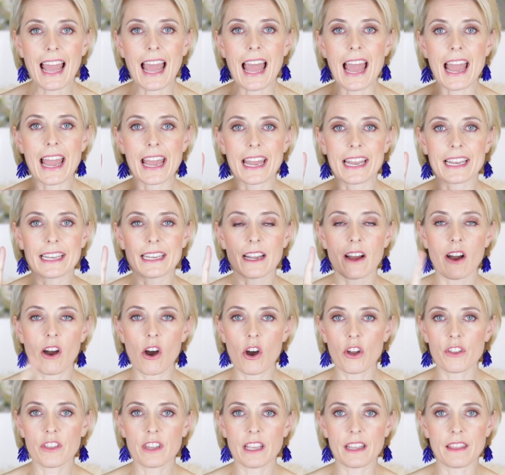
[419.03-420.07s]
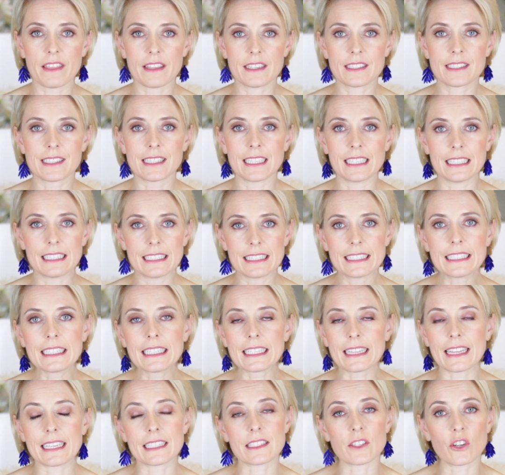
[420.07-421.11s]
and on this
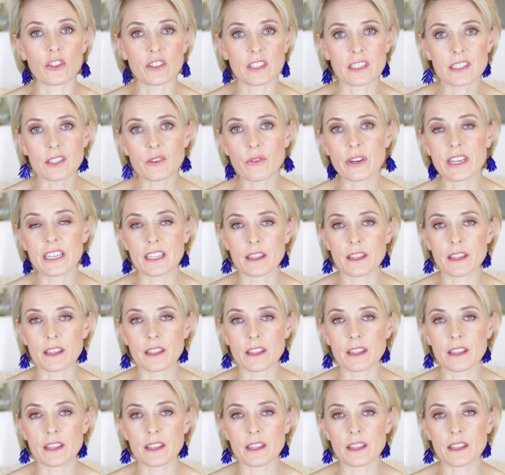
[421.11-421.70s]
link that's on the screen